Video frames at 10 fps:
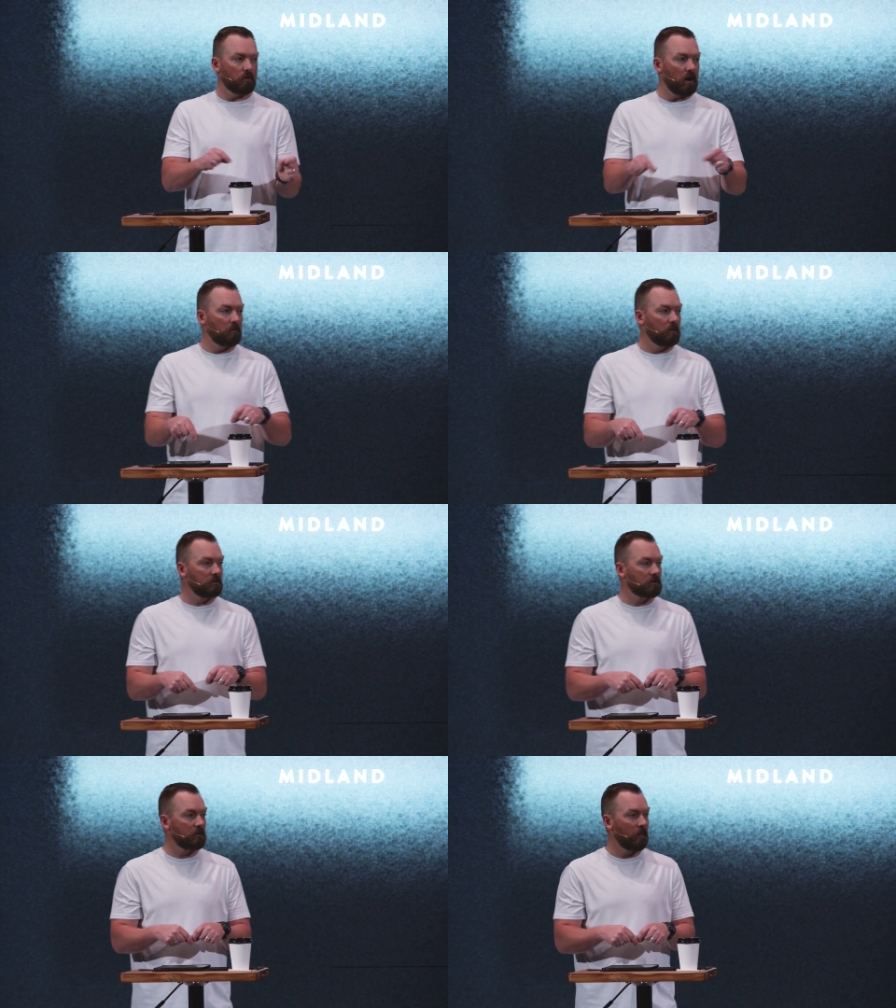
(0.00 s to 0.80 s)

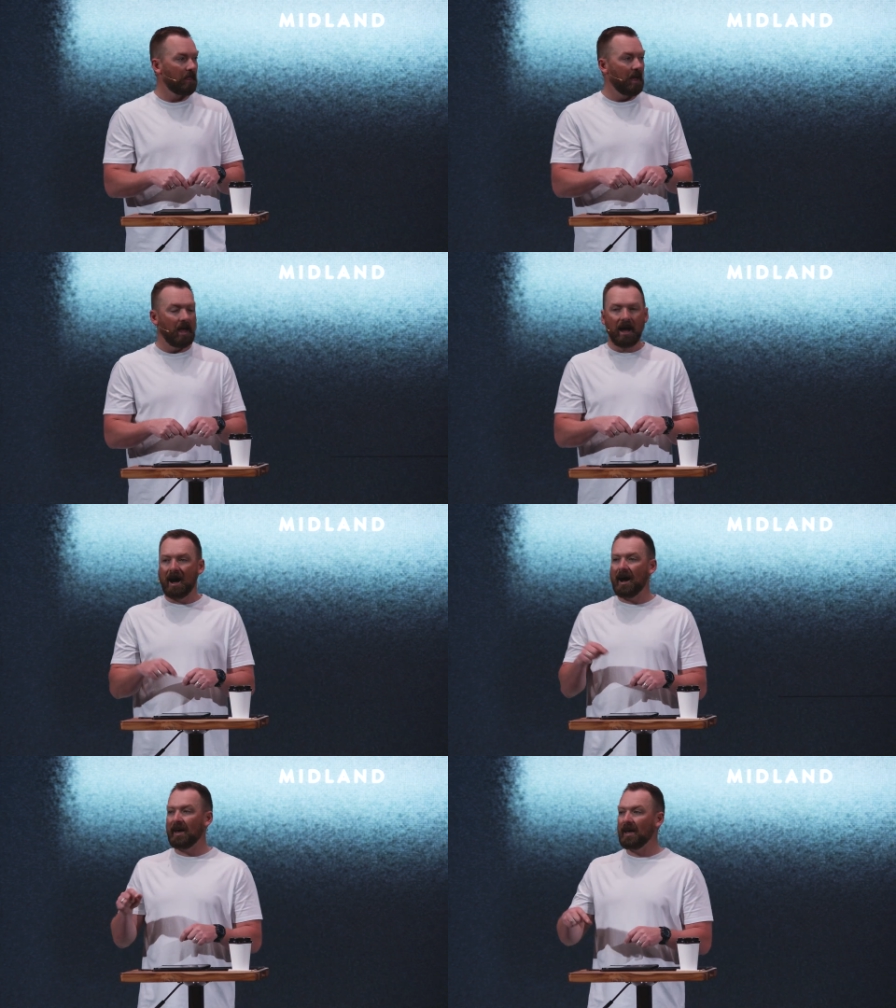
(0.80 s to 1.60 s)
problems,
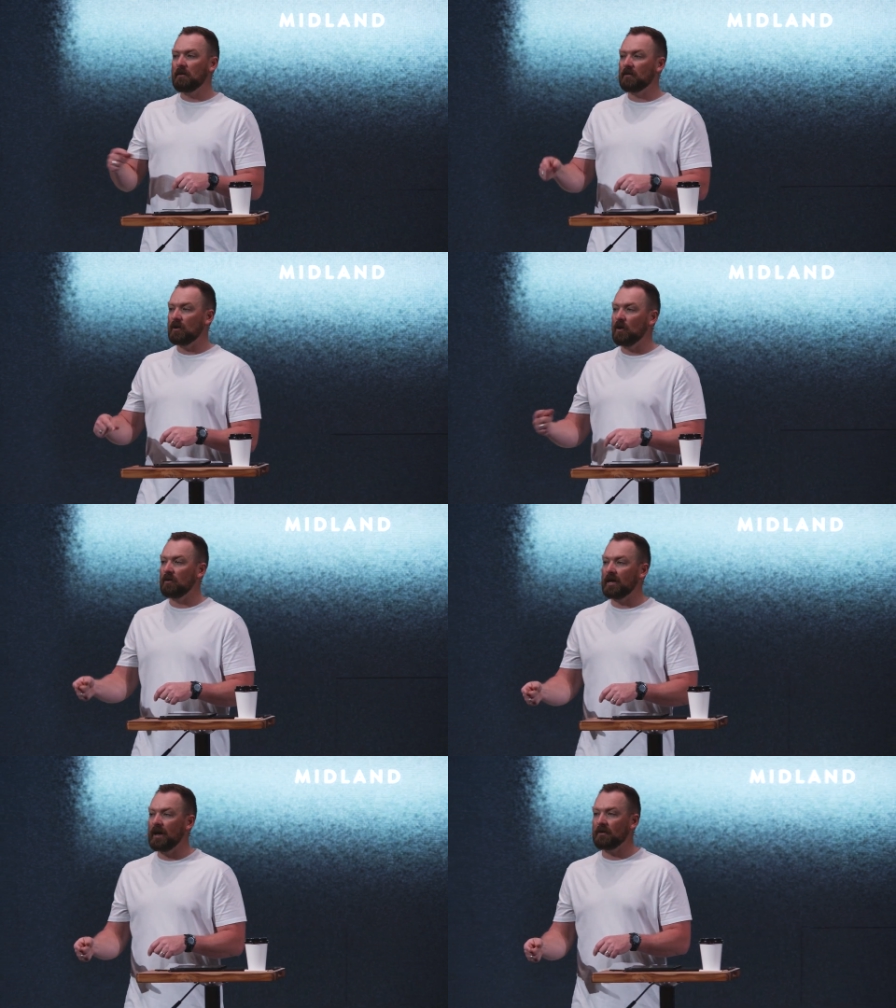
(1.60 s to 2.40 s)
I am the
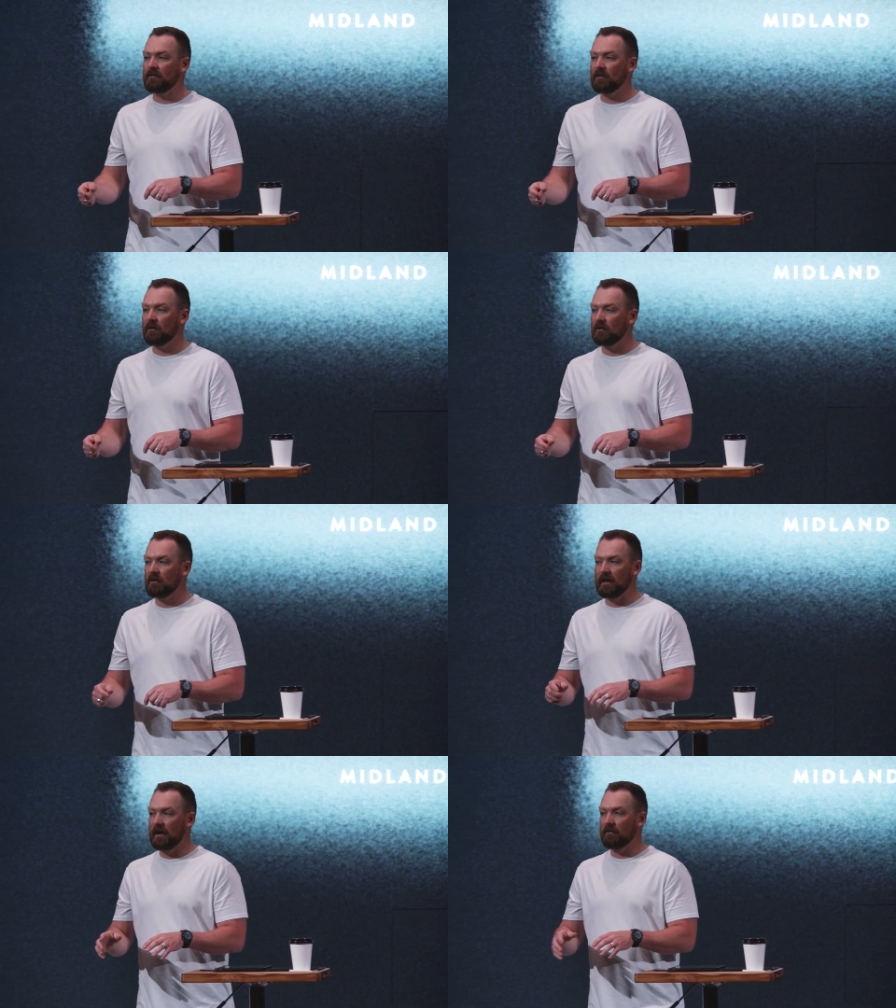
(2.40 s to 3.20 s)
only answer
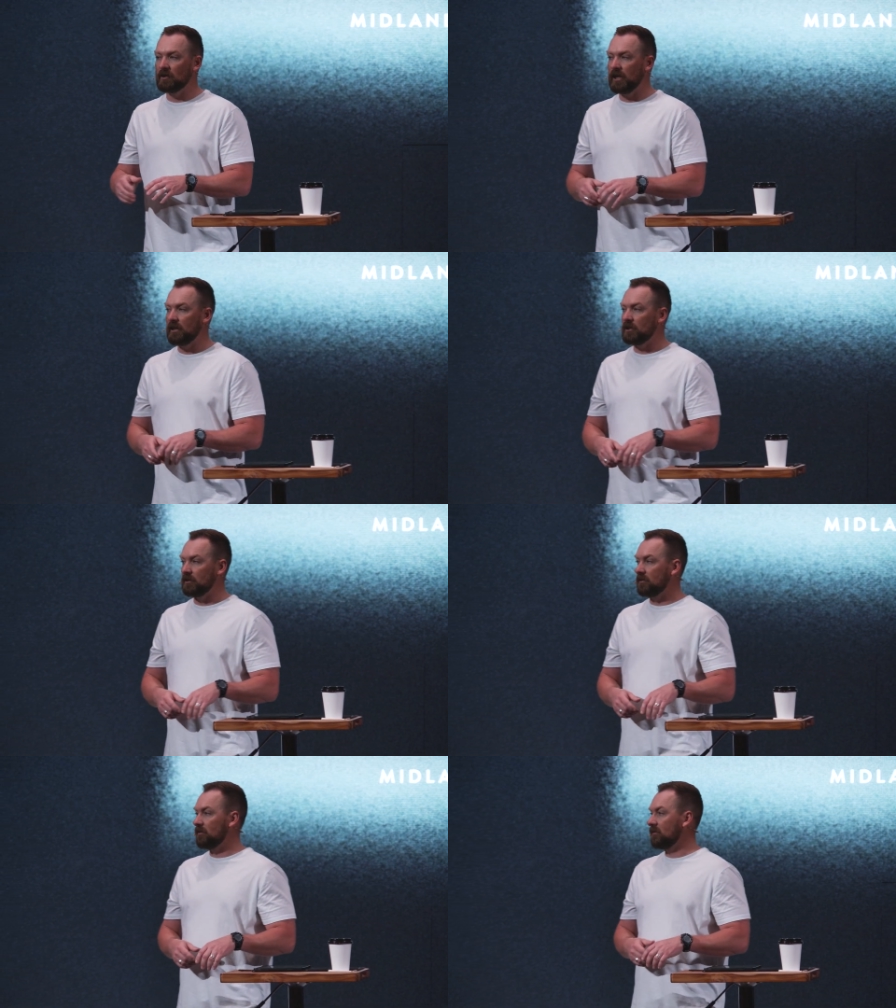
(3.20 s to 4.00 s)
that never
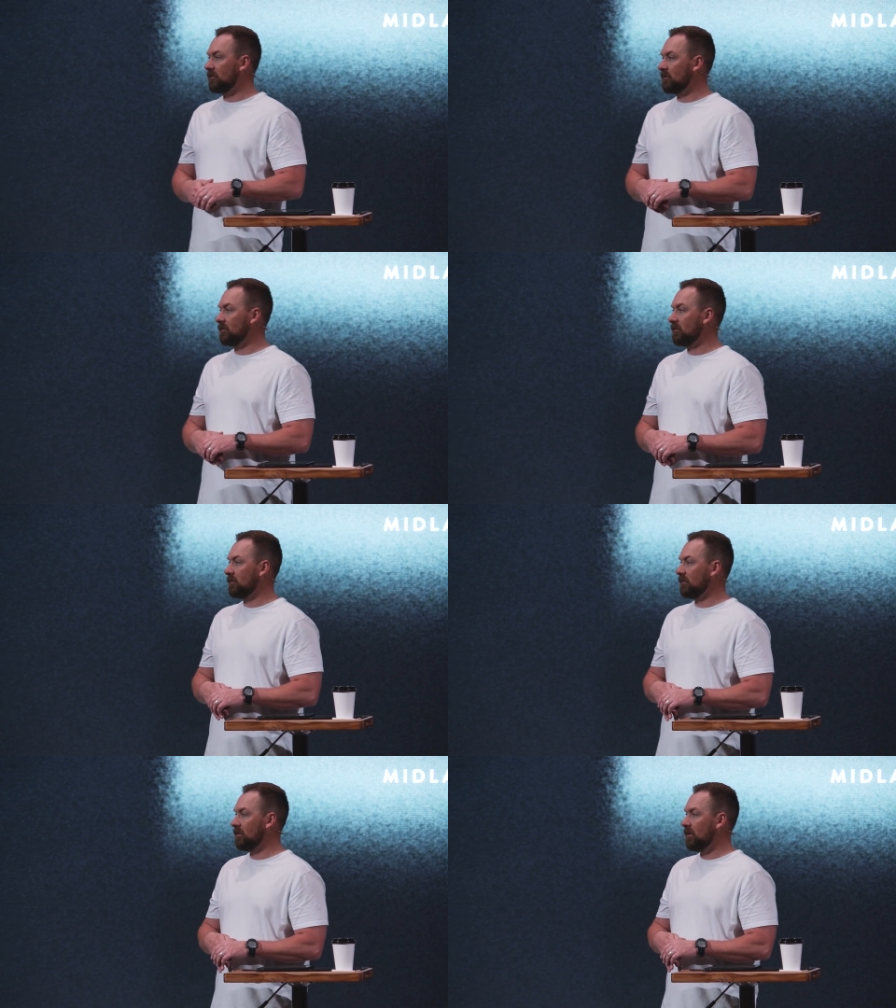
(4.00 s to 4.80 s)
changes.
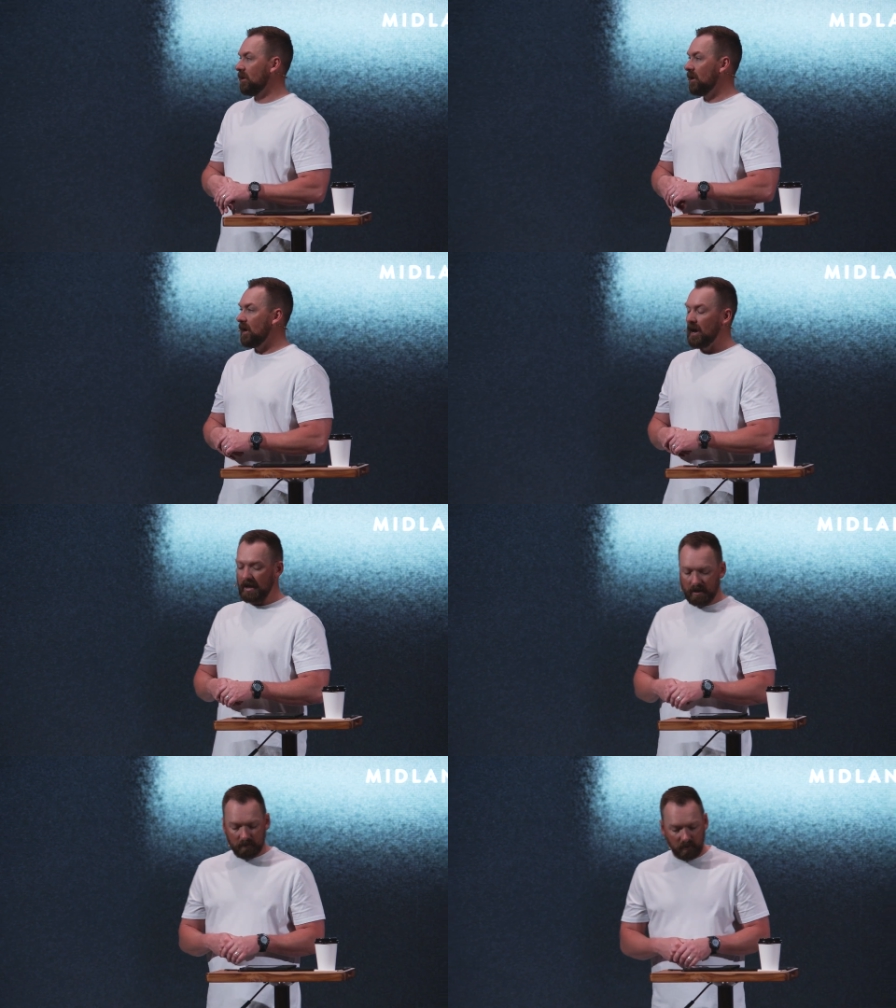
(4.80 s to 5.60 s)

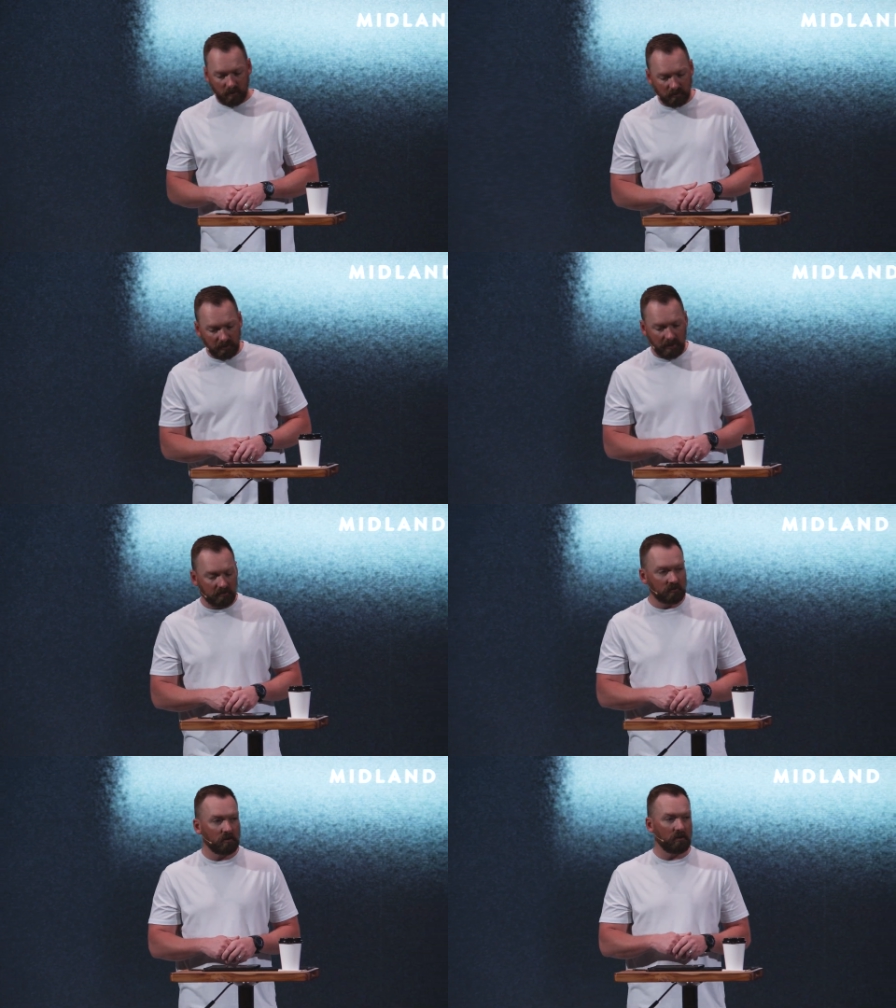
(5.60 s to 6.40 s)
I am the only
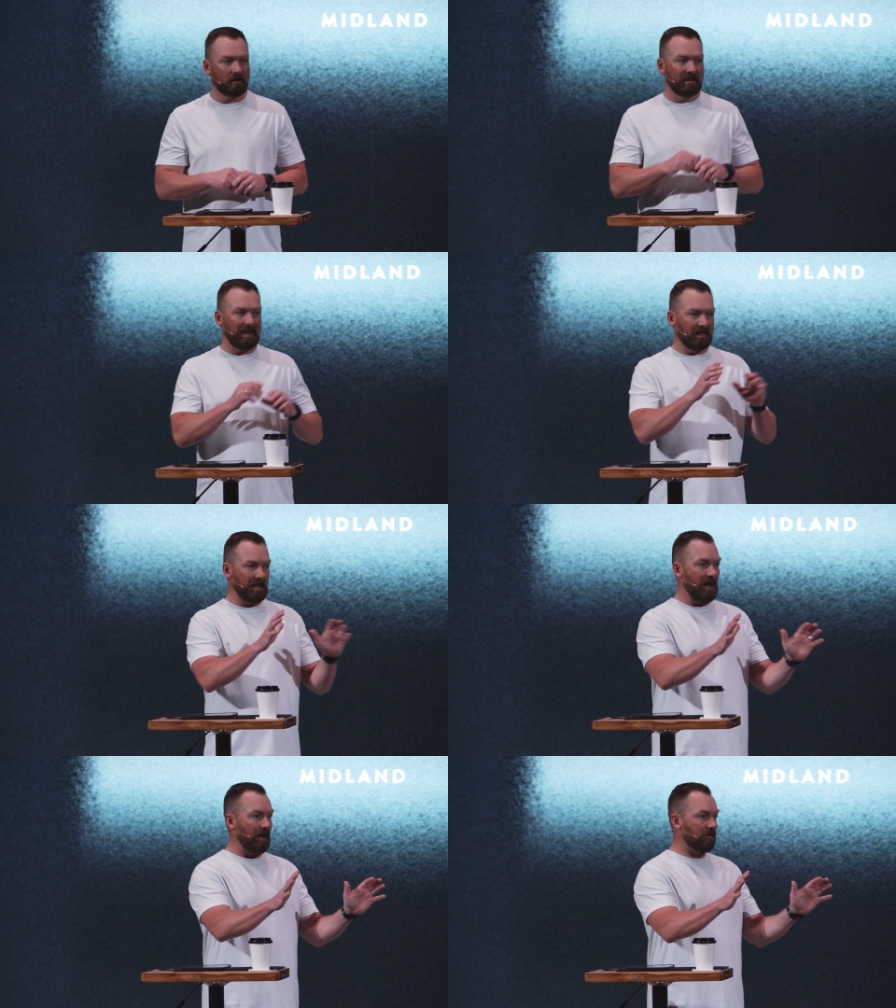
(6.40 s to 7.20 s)
answer that
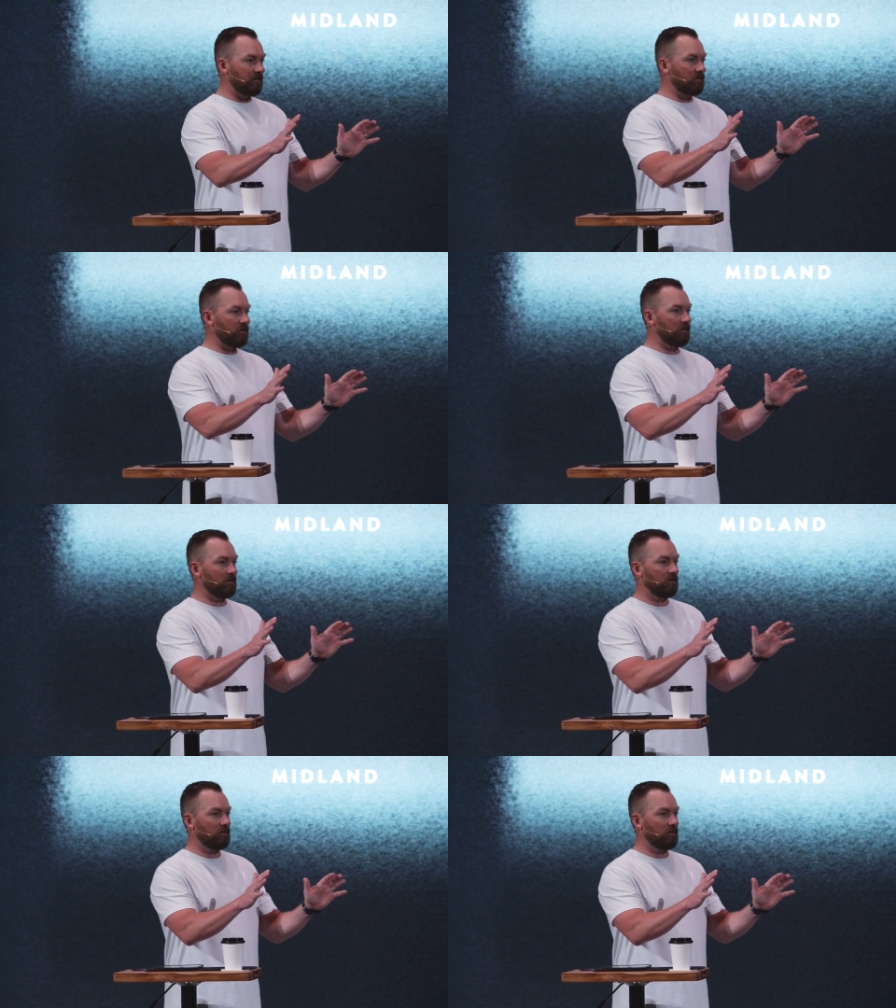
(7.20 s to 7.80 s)
lasts.